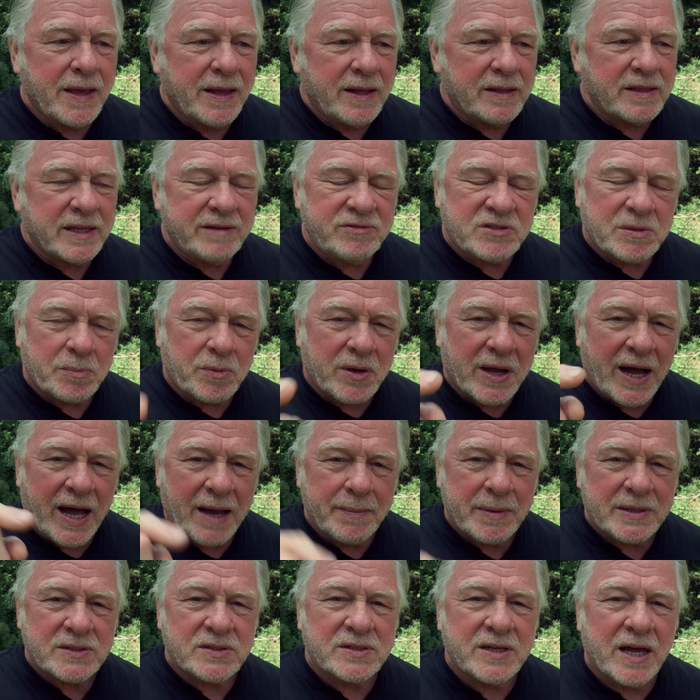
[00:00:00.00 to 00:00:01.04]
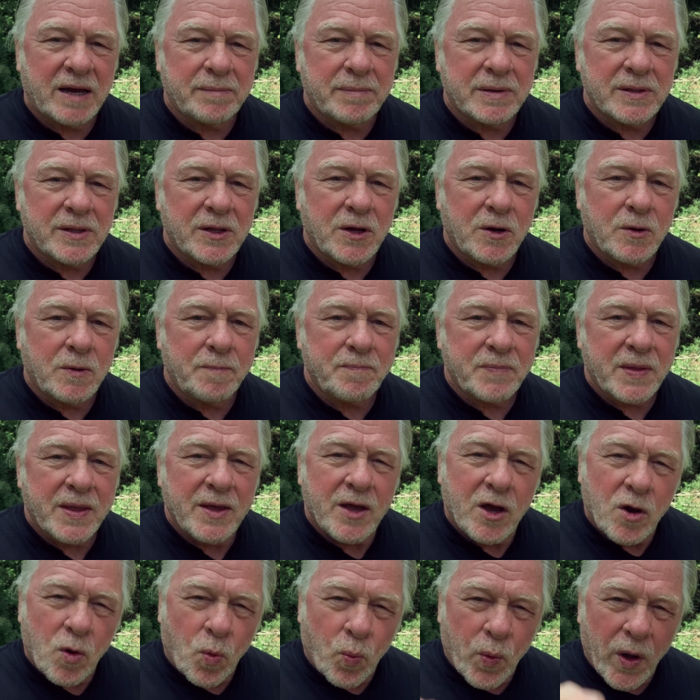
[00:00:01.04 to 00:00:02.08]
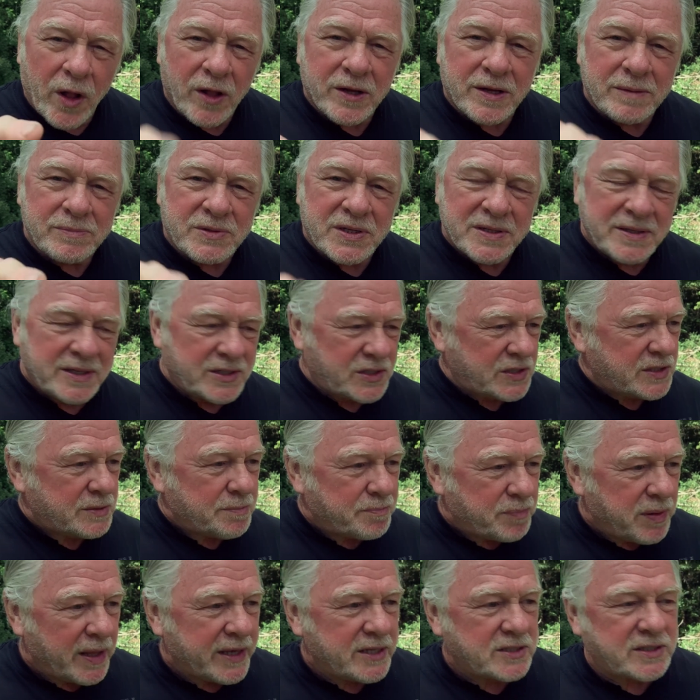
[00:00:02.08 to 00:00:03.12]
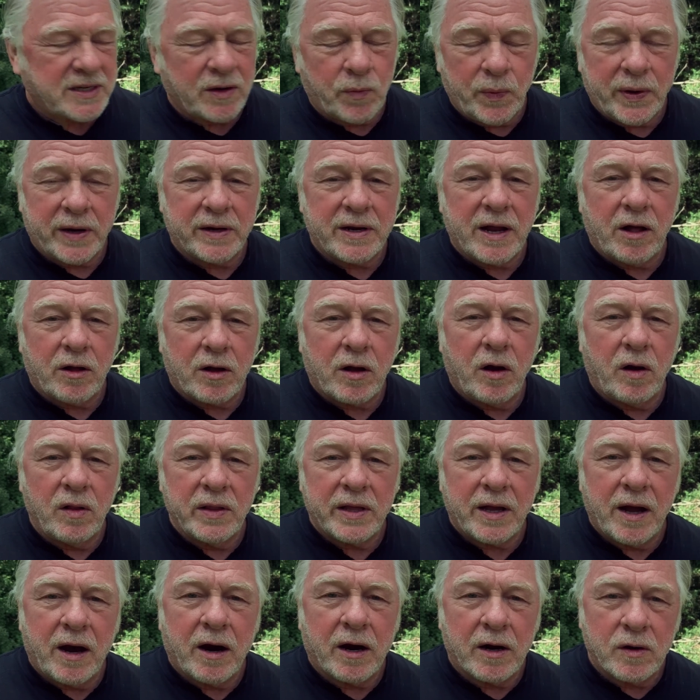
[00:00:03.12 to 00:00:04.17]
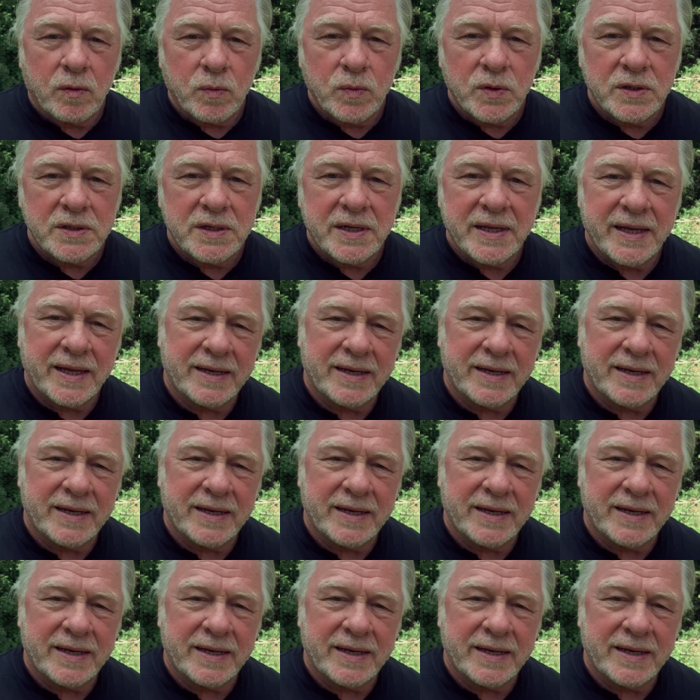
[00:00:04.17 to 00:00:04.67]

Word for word: Leave some comments down below. Welcome to this place that we are now calling Heartwood,